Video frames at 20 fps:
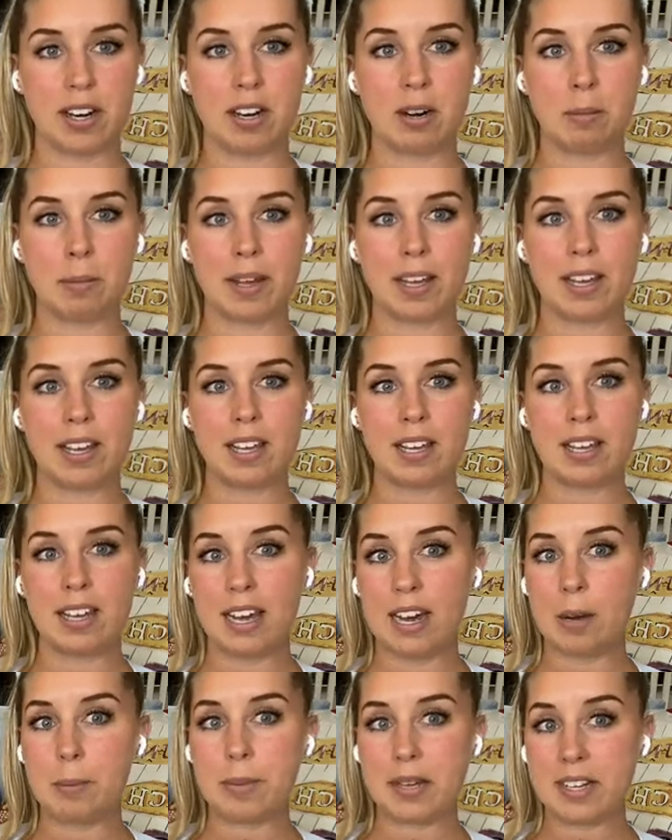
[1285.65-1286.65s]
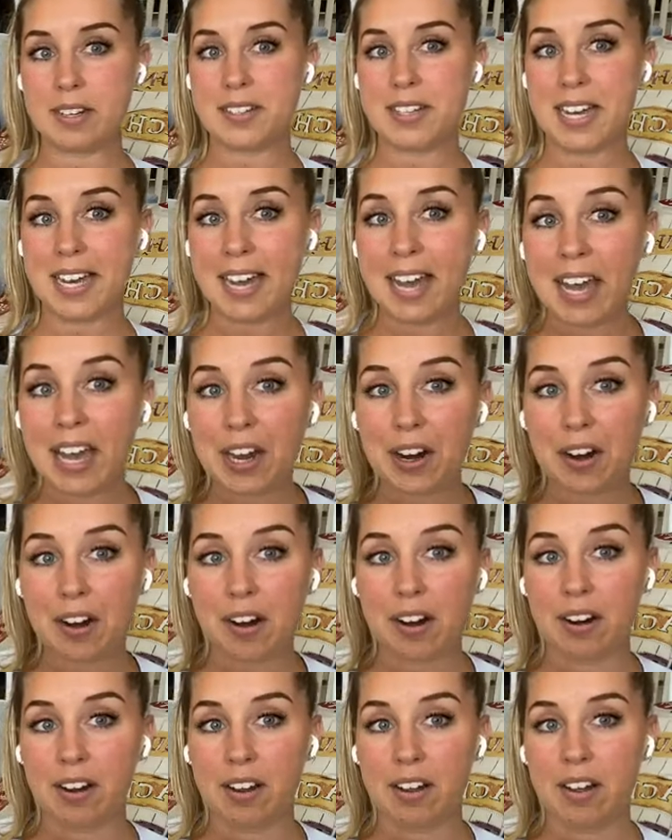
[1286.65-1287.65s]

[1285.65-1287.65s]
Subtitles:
And I'm like, yeah, because I care.